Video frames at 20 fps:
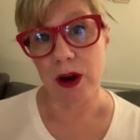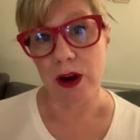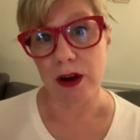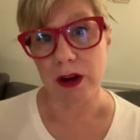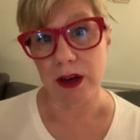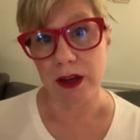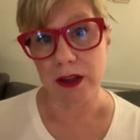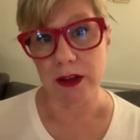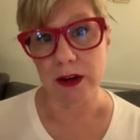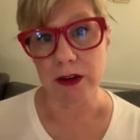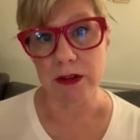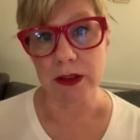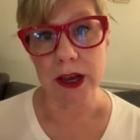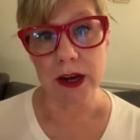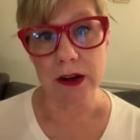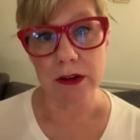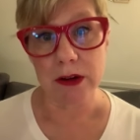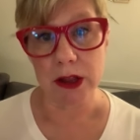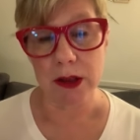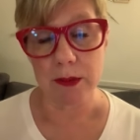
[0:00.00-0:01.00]
are in their
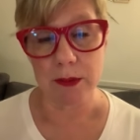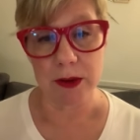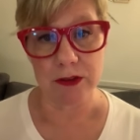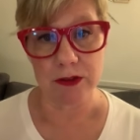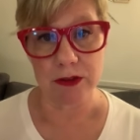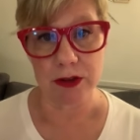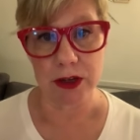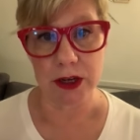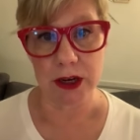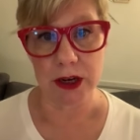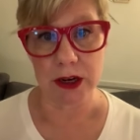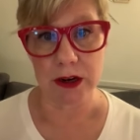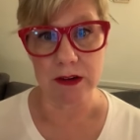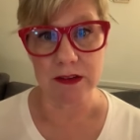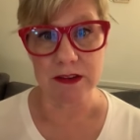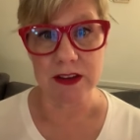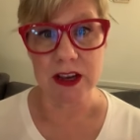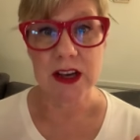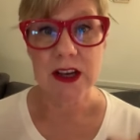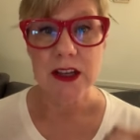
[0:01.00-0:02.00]
later elementary
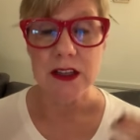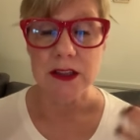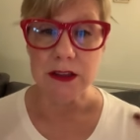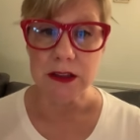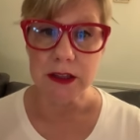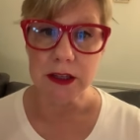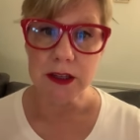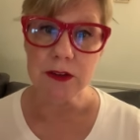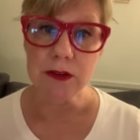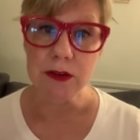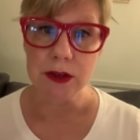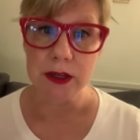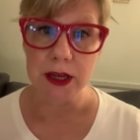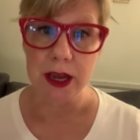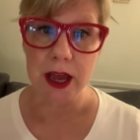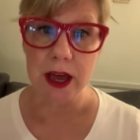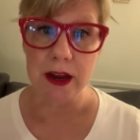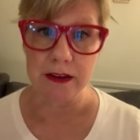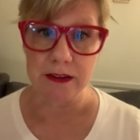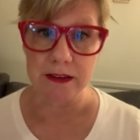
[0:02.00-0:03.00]
years
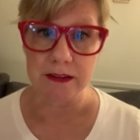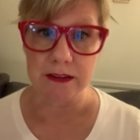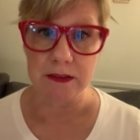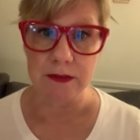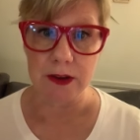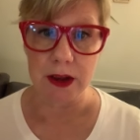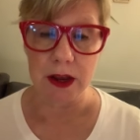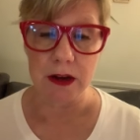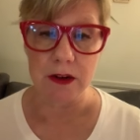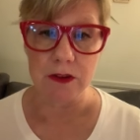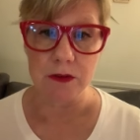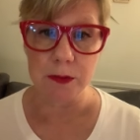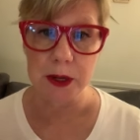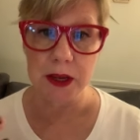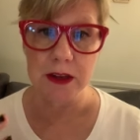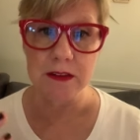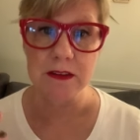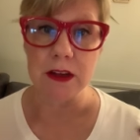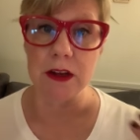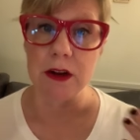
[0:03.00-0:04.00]
literally at a disadvantage
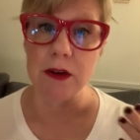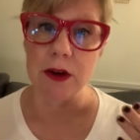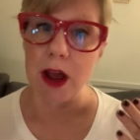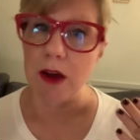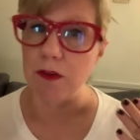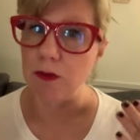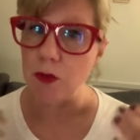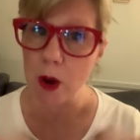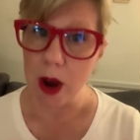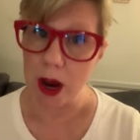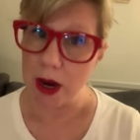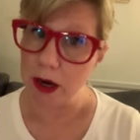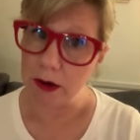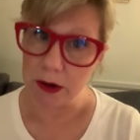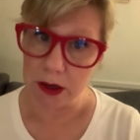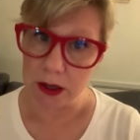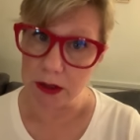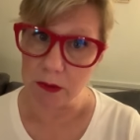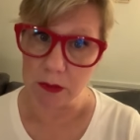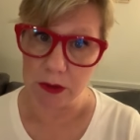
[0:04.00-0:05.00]
because they don't have
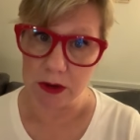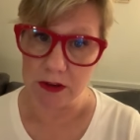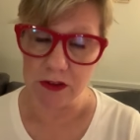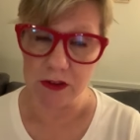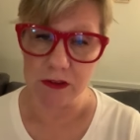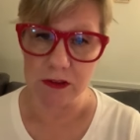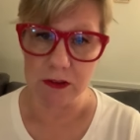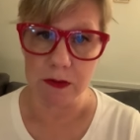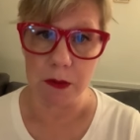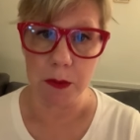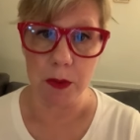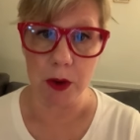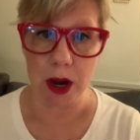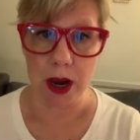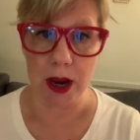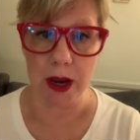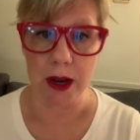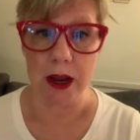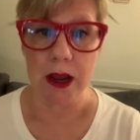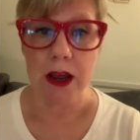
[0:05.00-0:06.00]
wiring in the regions of the
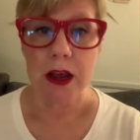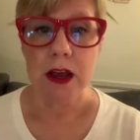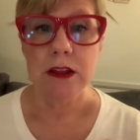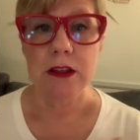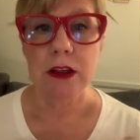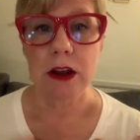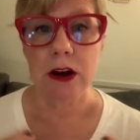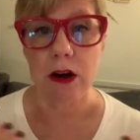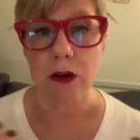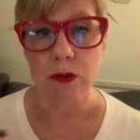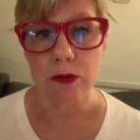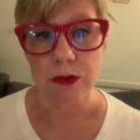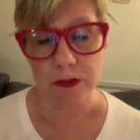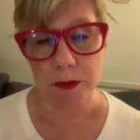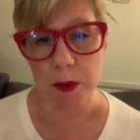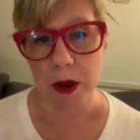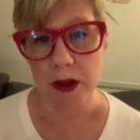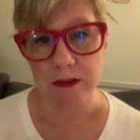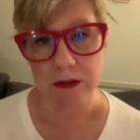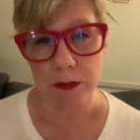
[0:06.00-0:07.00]
brain that are
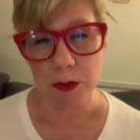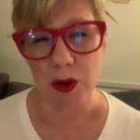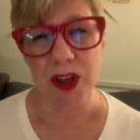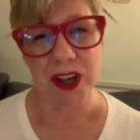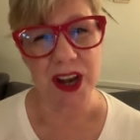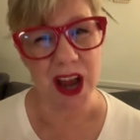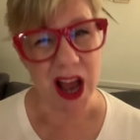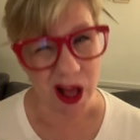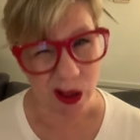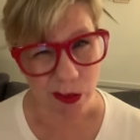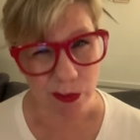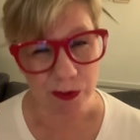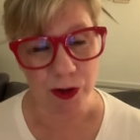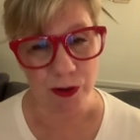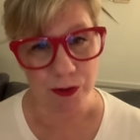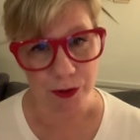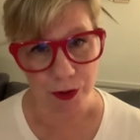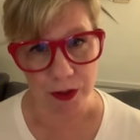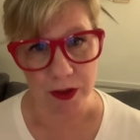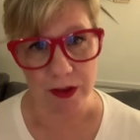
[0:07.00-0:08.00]
responsible and
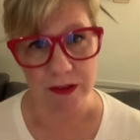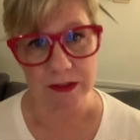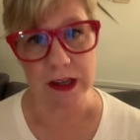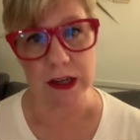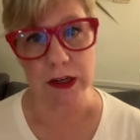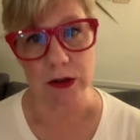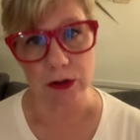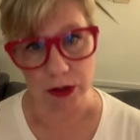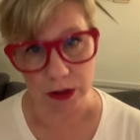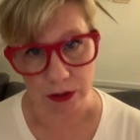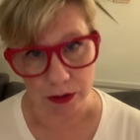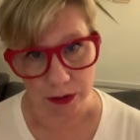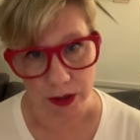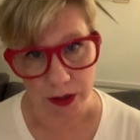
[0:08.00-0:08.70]
helpful for things like critical